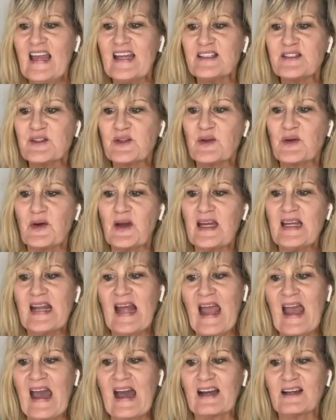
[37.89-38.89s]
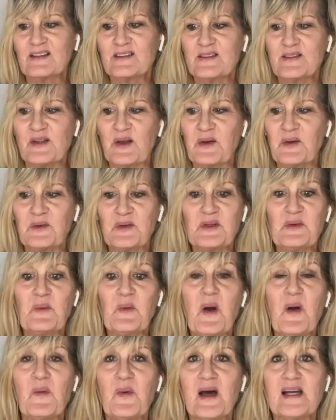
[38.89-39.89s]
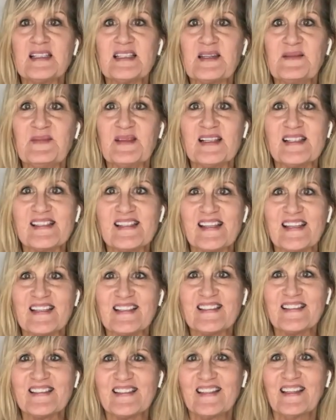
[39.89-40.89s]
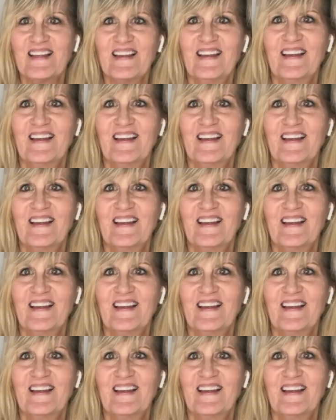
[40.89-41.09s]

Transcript: It's a great hack, so you won't want to miss this.